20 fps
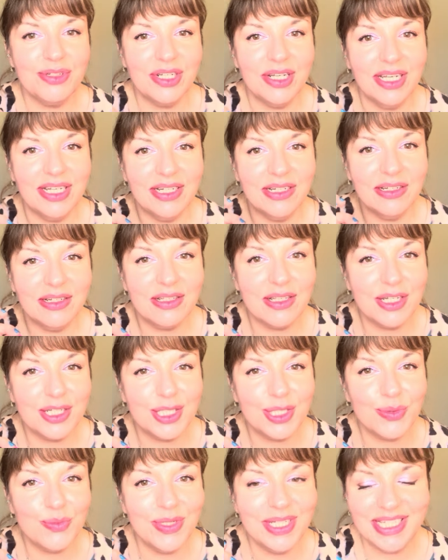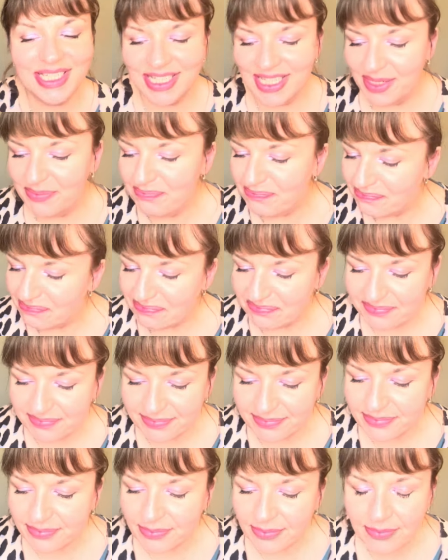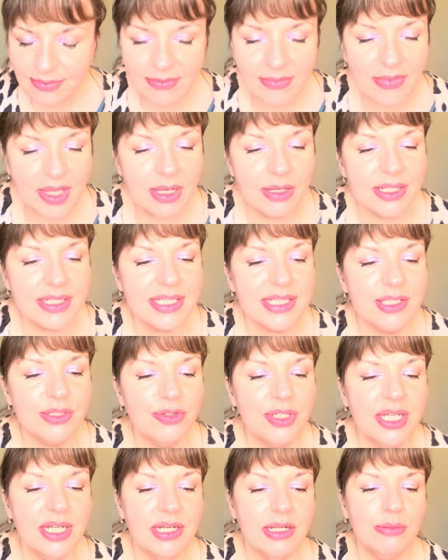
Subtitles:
like a sweetie. Sonnet